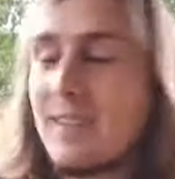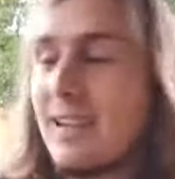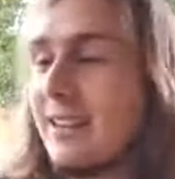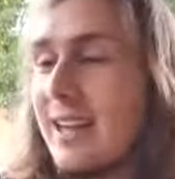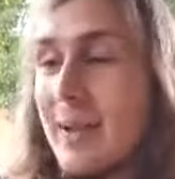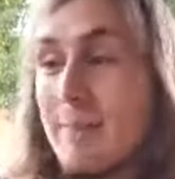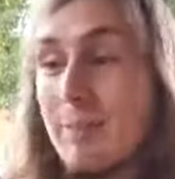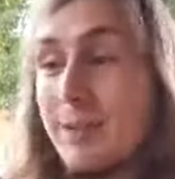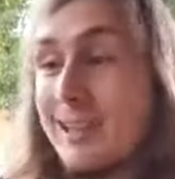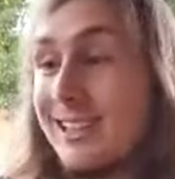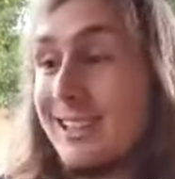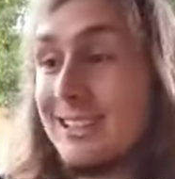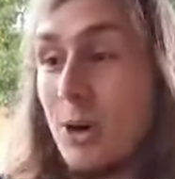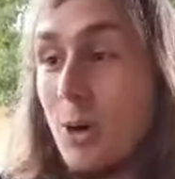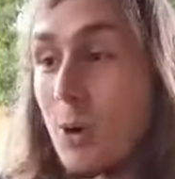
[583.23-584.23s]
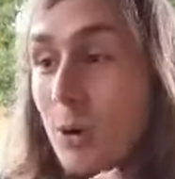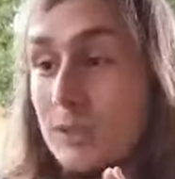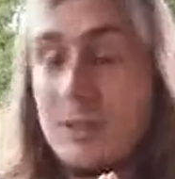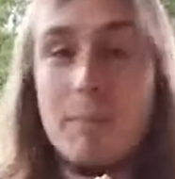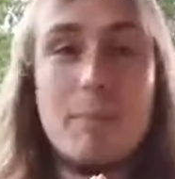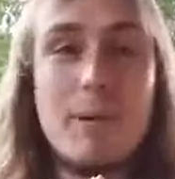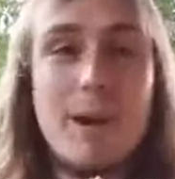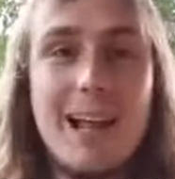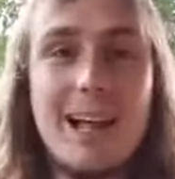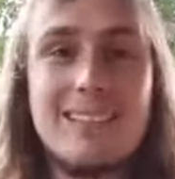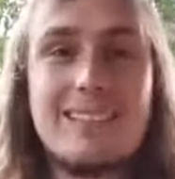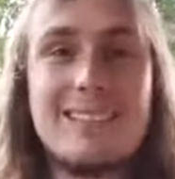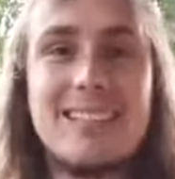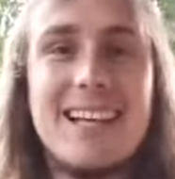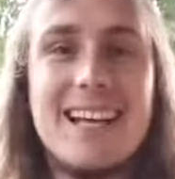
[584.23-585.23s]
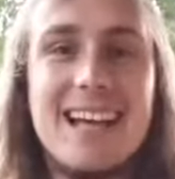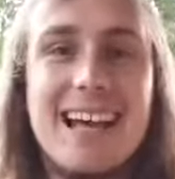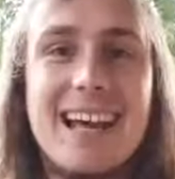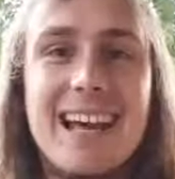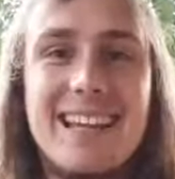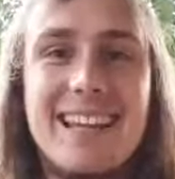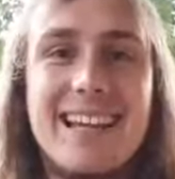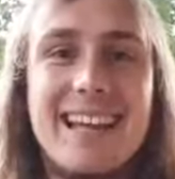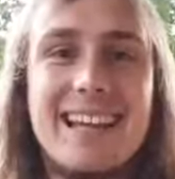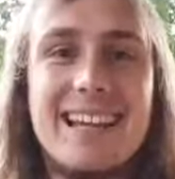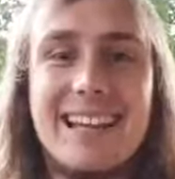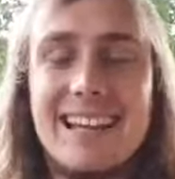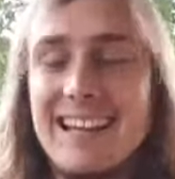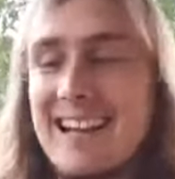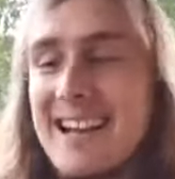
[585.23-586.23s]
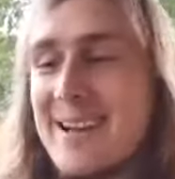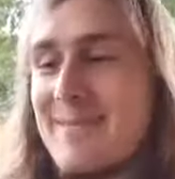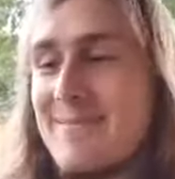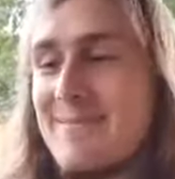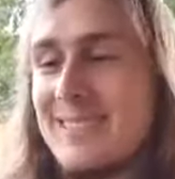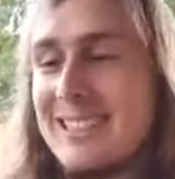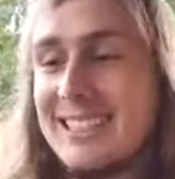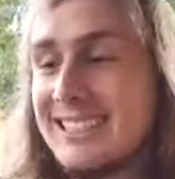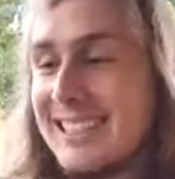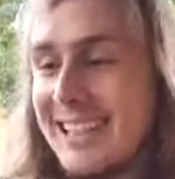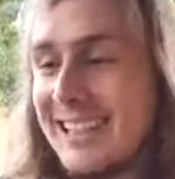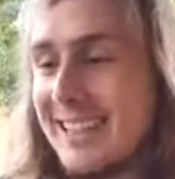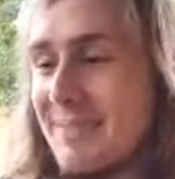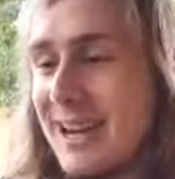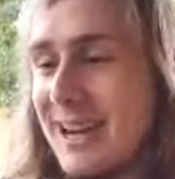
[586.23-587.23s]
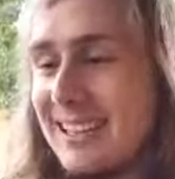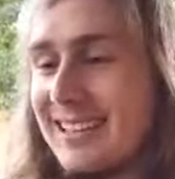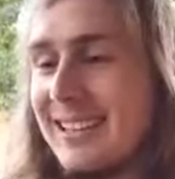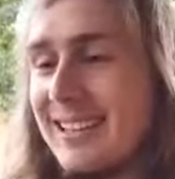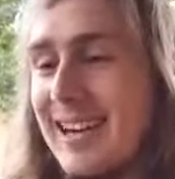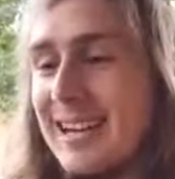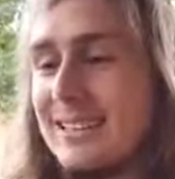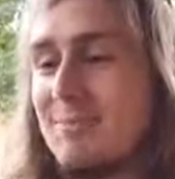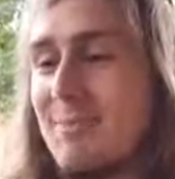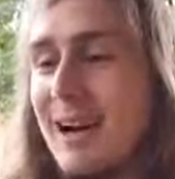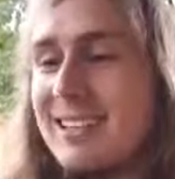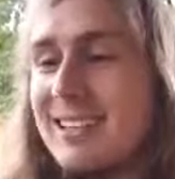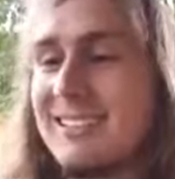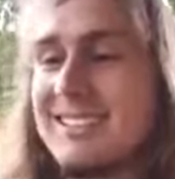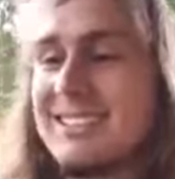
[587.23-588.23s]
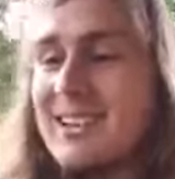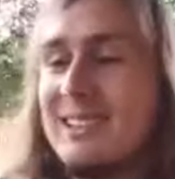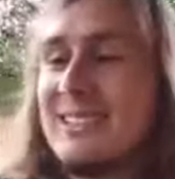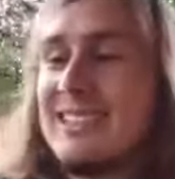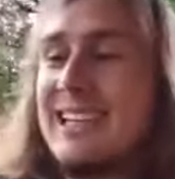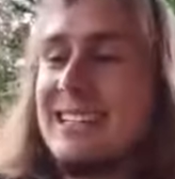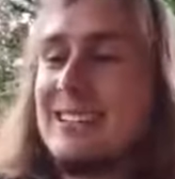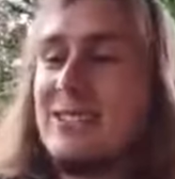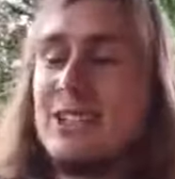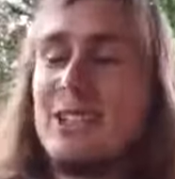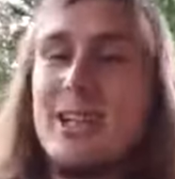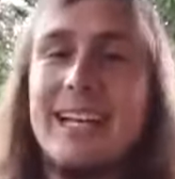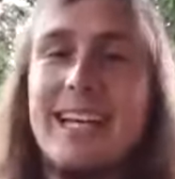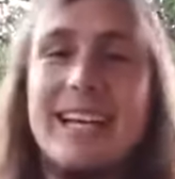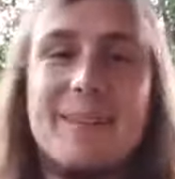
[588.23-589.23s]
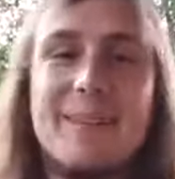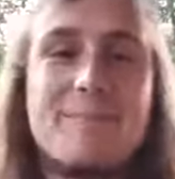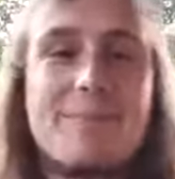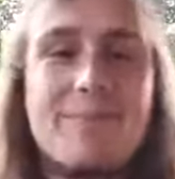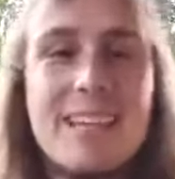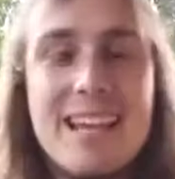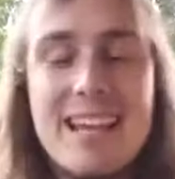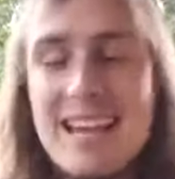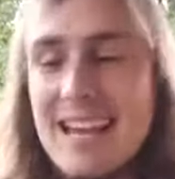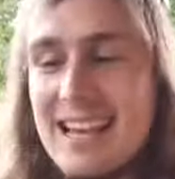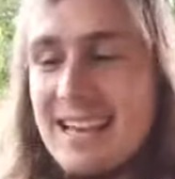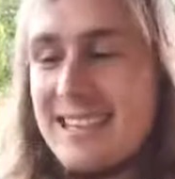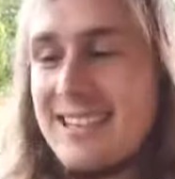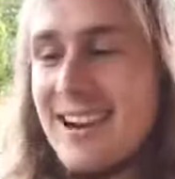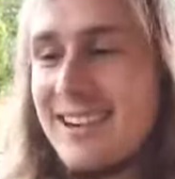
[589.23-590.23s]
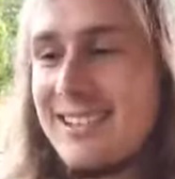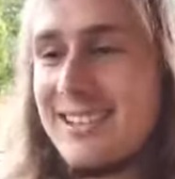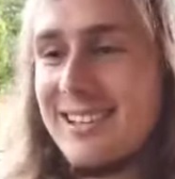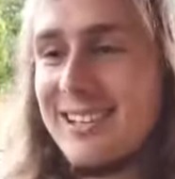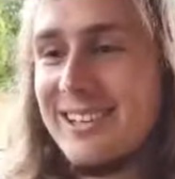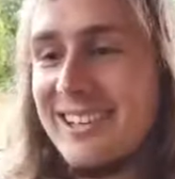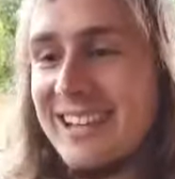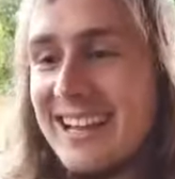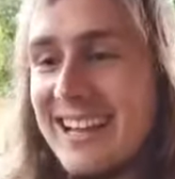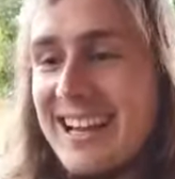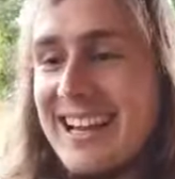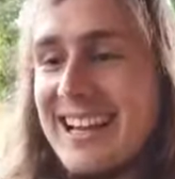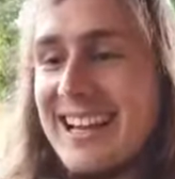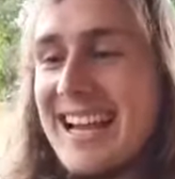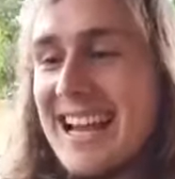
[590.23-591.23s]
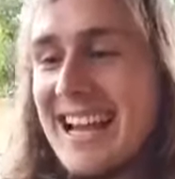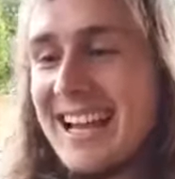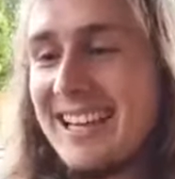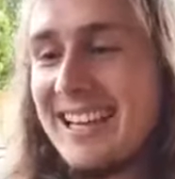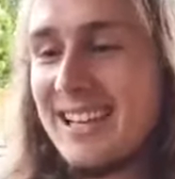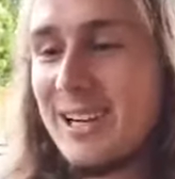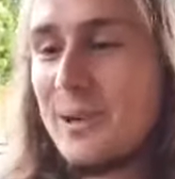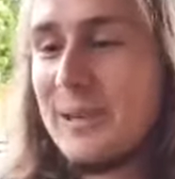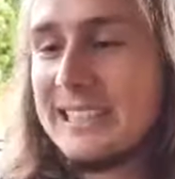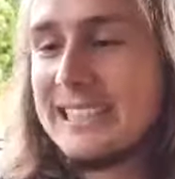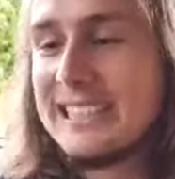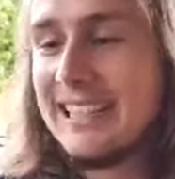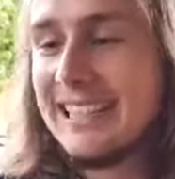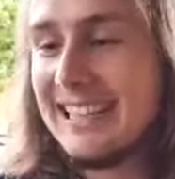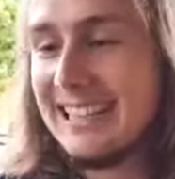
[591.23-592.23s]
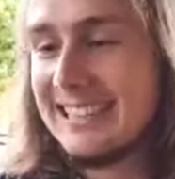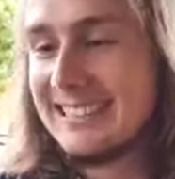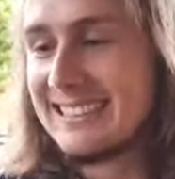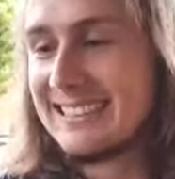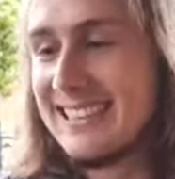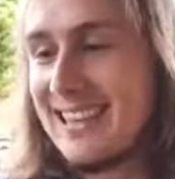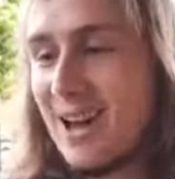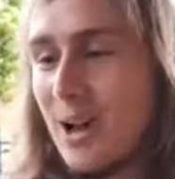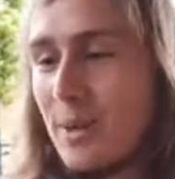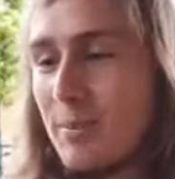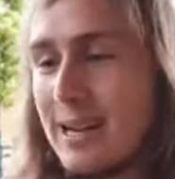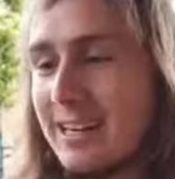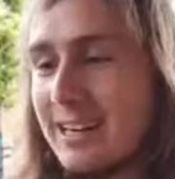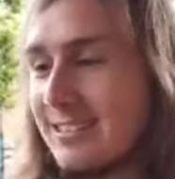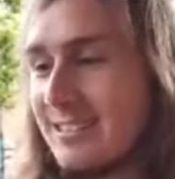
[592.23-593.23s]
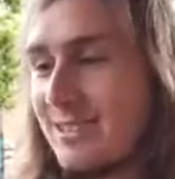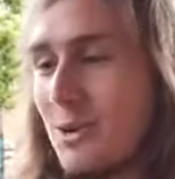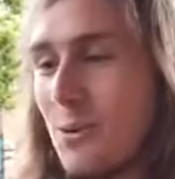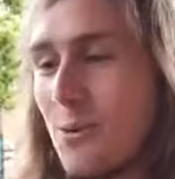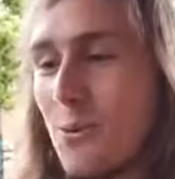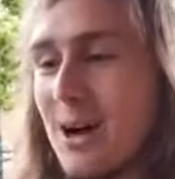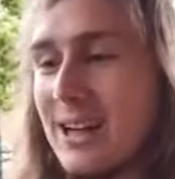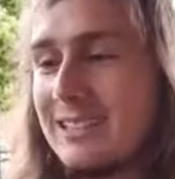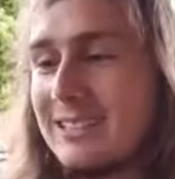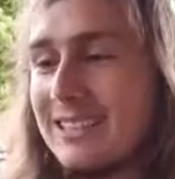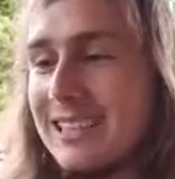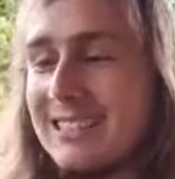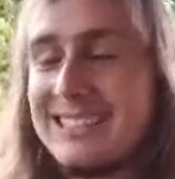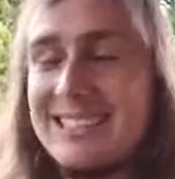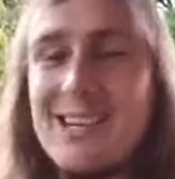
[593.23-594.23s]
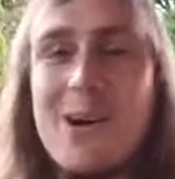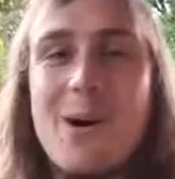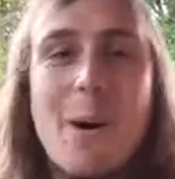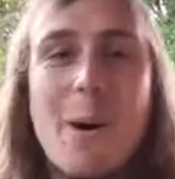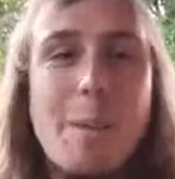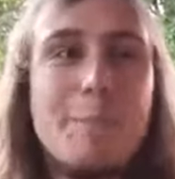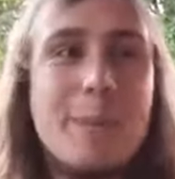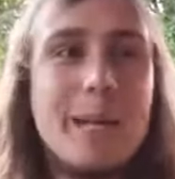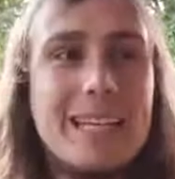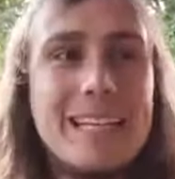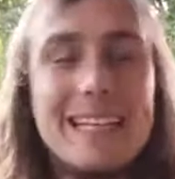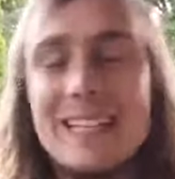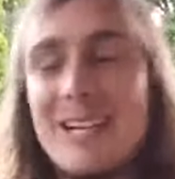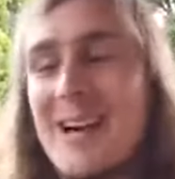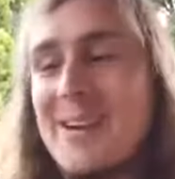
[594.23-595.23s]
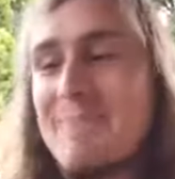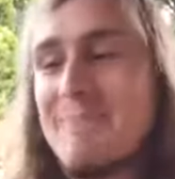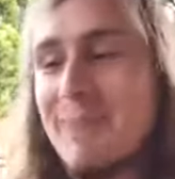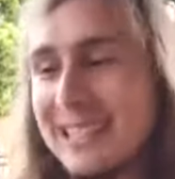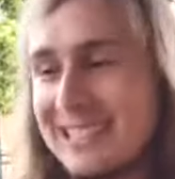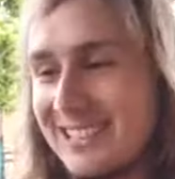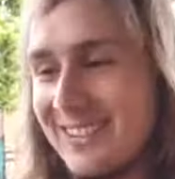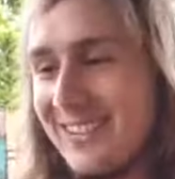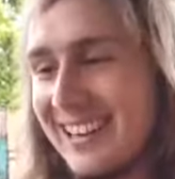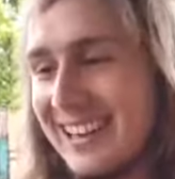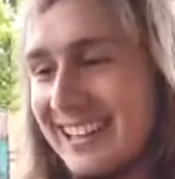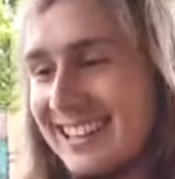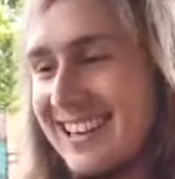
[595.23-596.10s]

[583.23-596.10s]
They produce awesome products, and they can just check them out. They're great. Michael Stolz, thanks for joining in. Yaku, the question is, Albert, what is your opinion on Bitcoin?